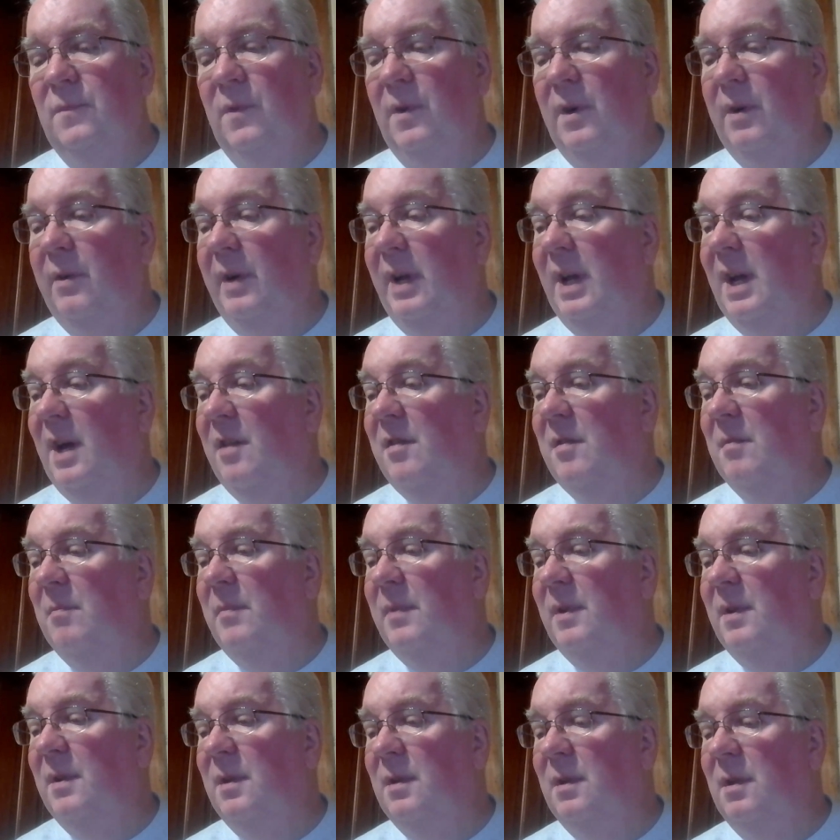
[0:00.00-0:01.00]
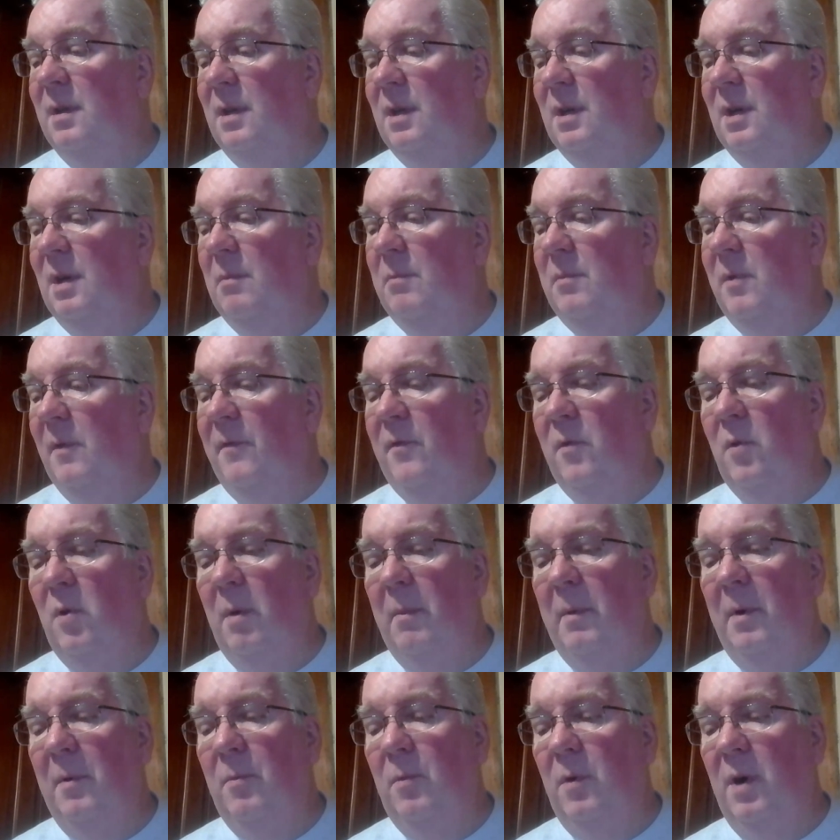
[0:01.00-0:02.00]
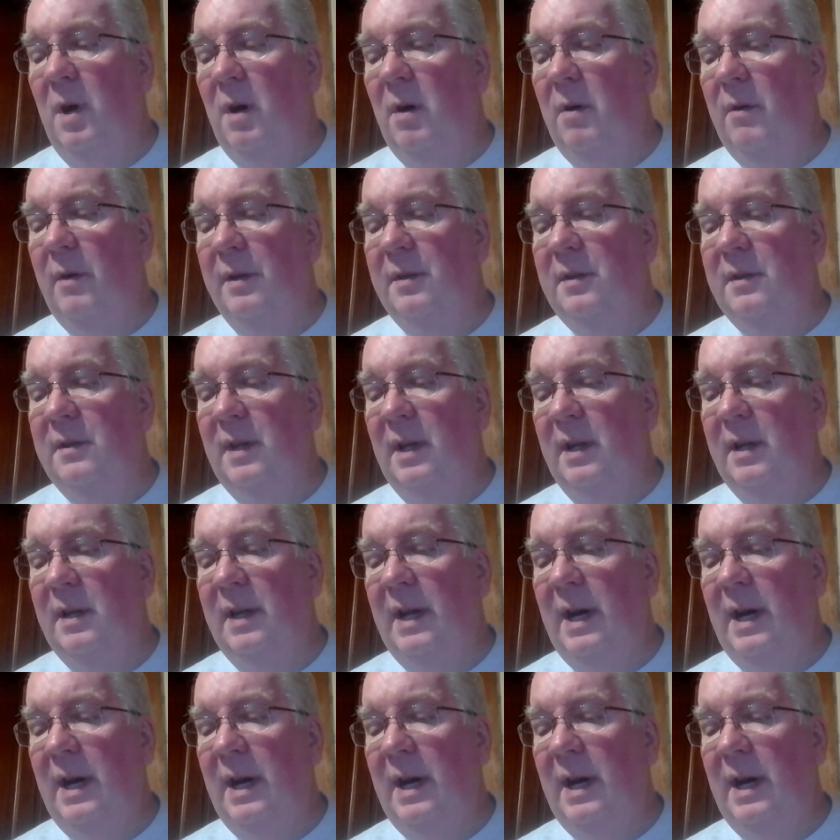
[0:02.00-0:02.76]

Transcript: Really hasn't been performing well at